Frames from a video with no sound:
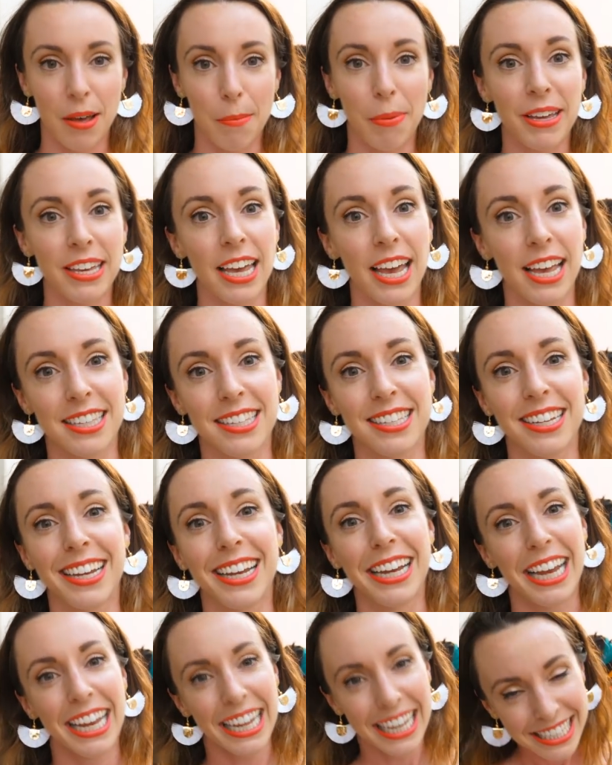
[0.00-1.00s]
But yes,
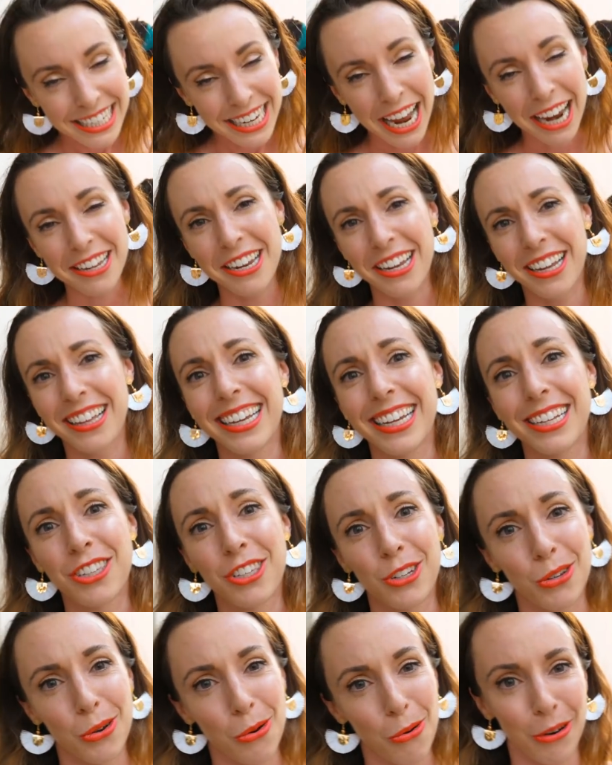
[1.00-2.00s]
technically it's a
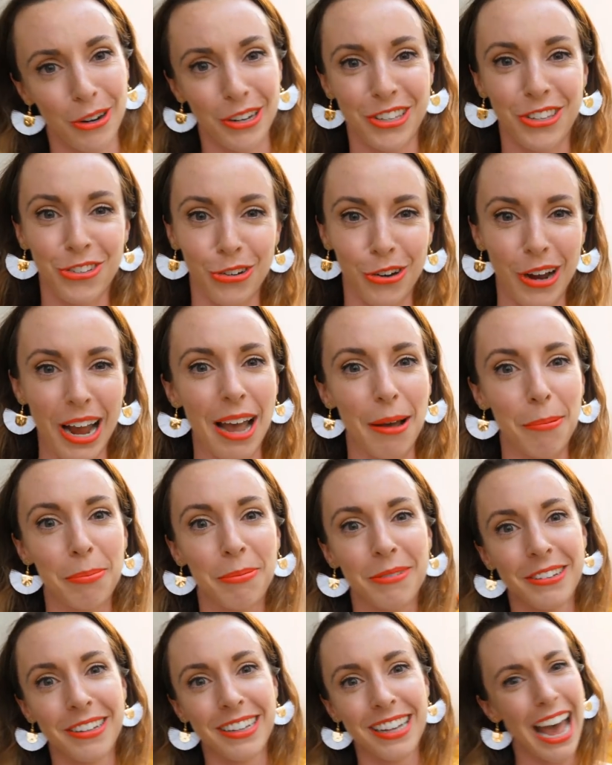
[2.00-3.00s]
tourist trap.
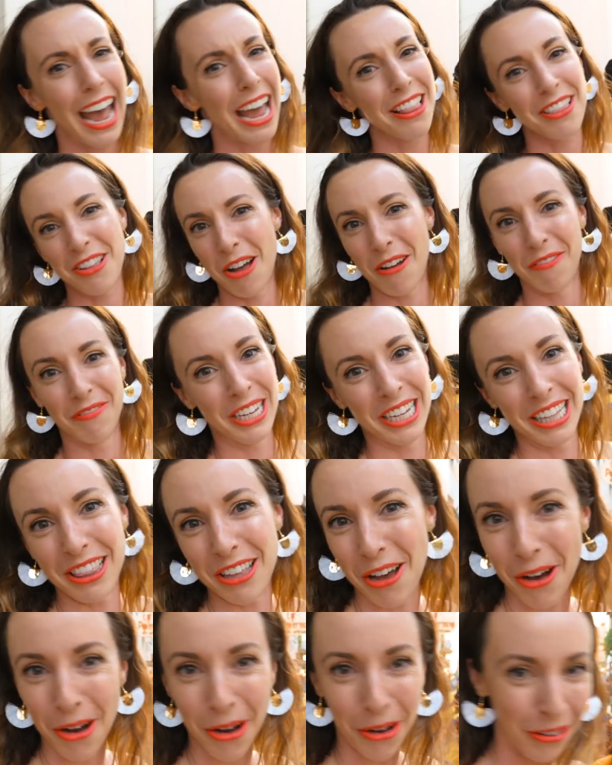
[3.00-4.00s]
I loved it
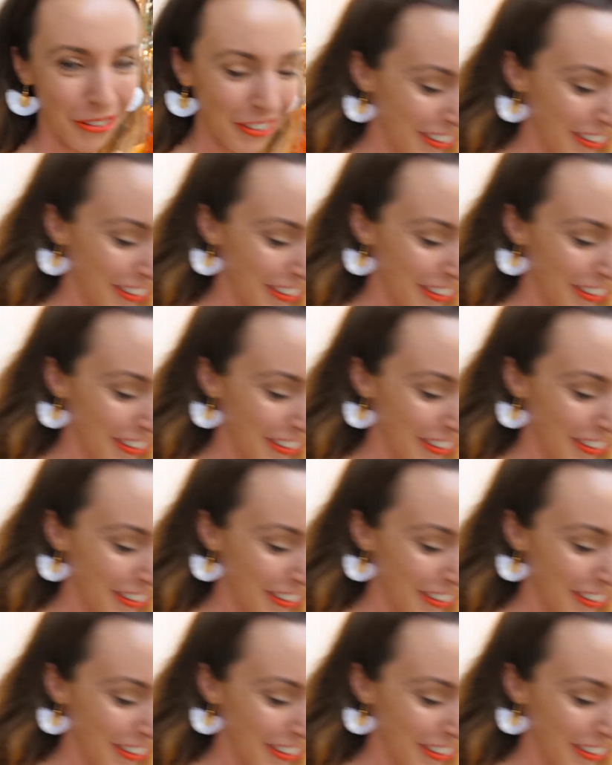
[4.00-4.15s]
though.